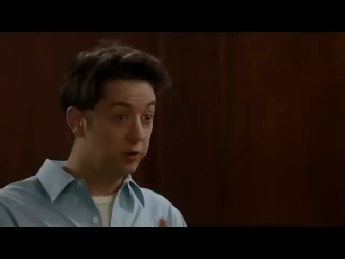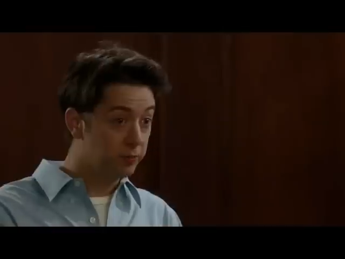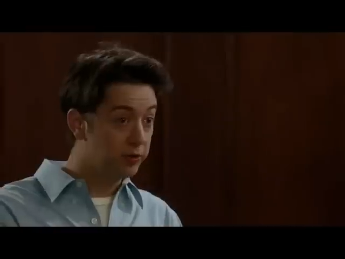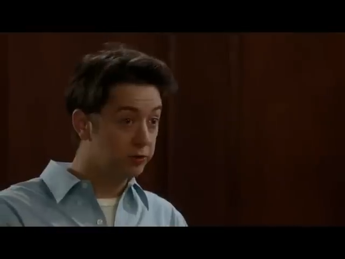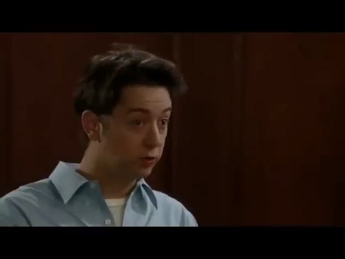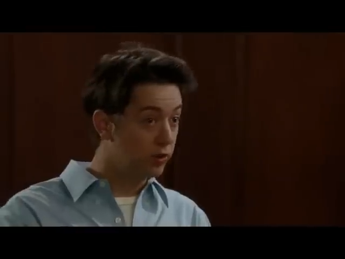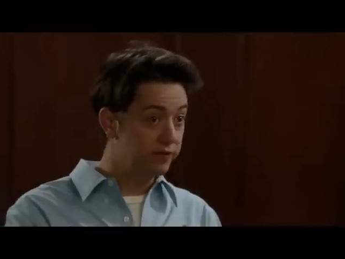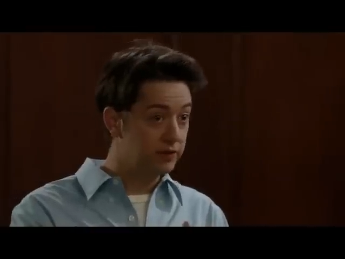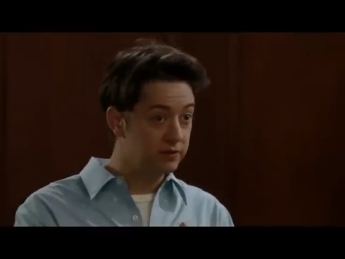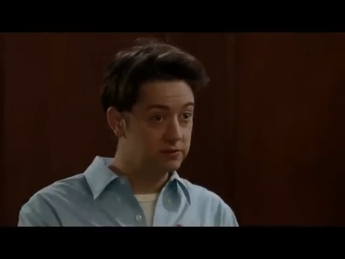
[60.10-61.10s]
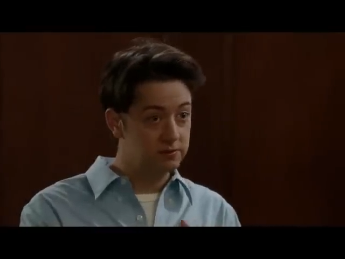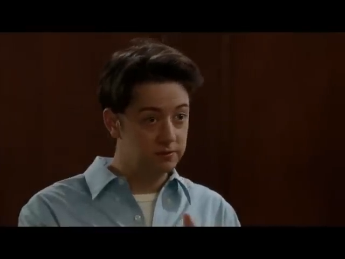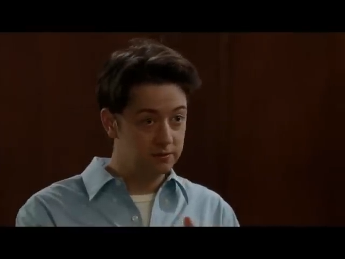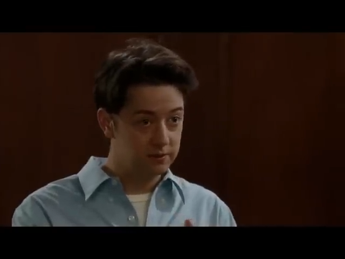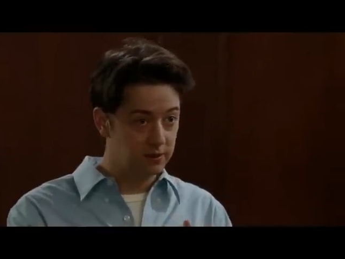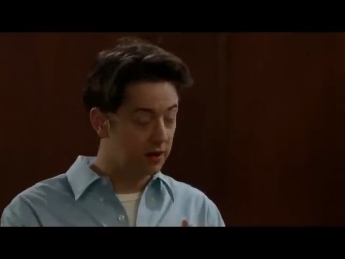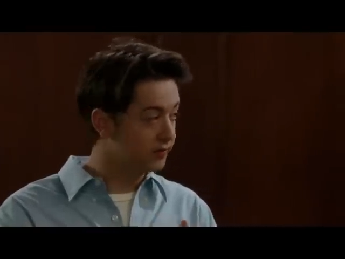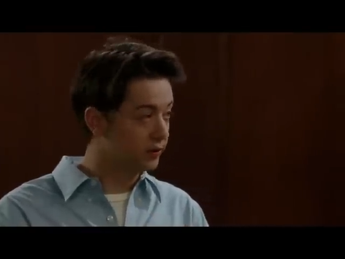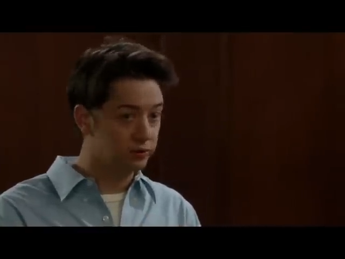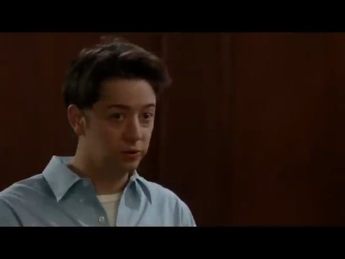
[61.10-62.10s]
to your brother's grief and his desire
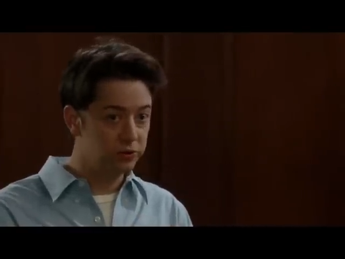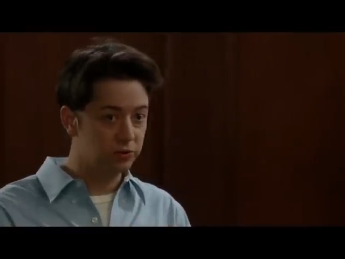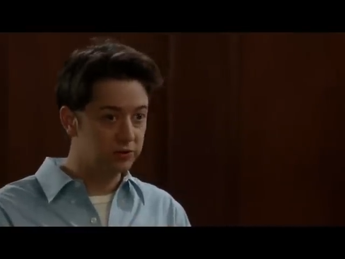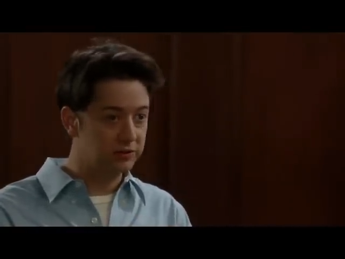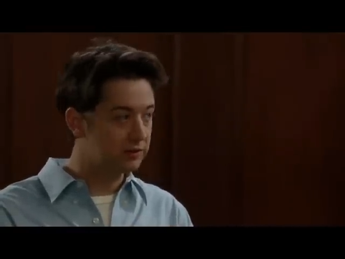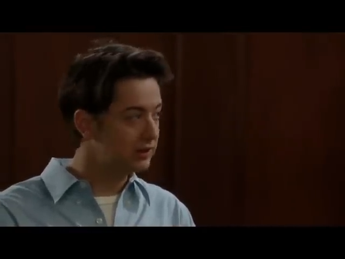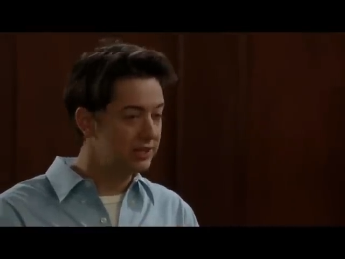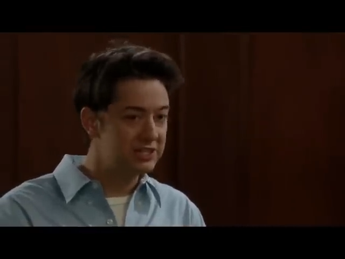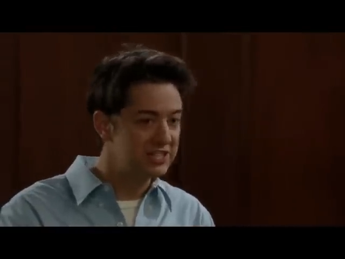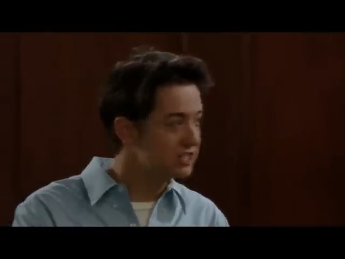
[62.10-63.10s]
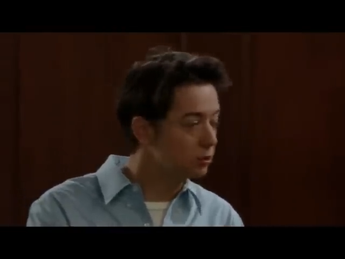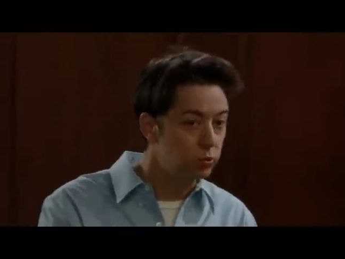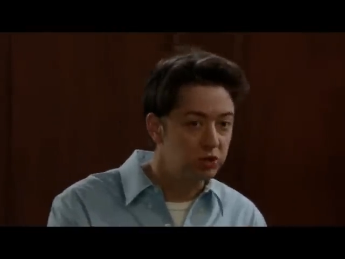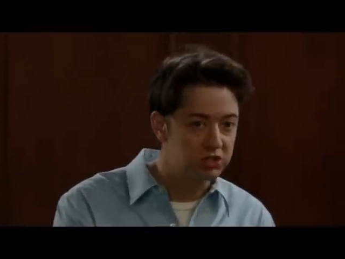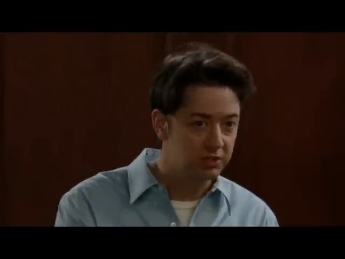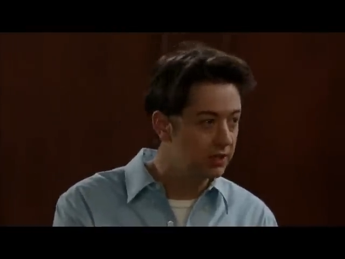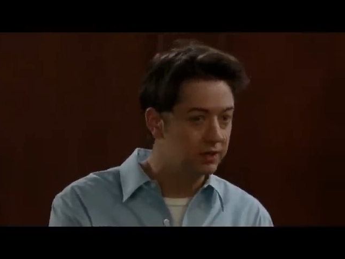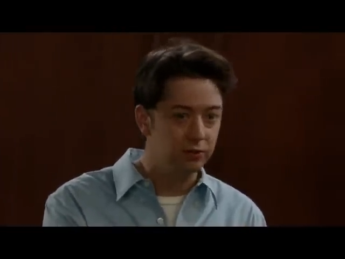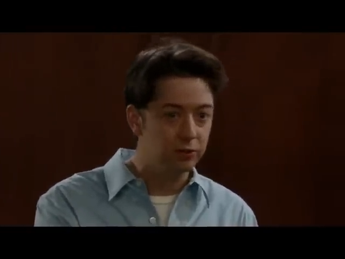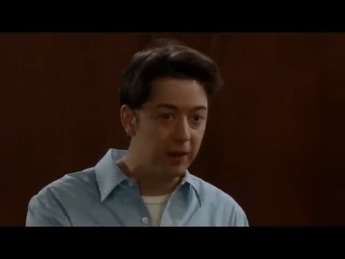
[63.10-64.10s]
for. This is the worst thing he
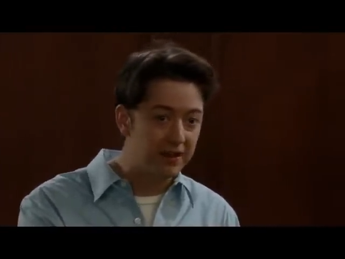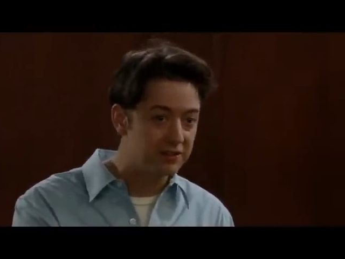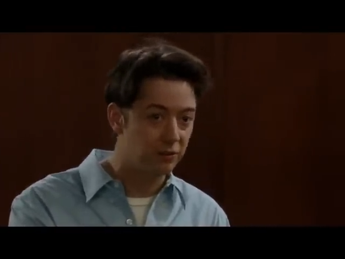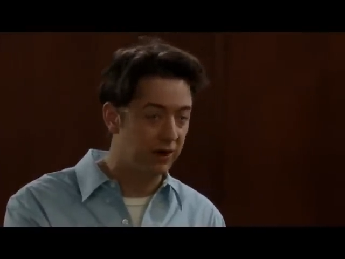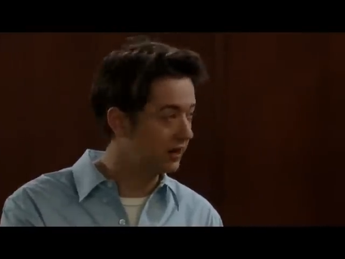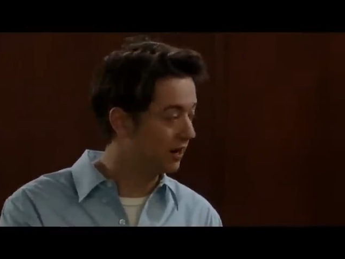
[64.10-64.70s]
can do to Maxie right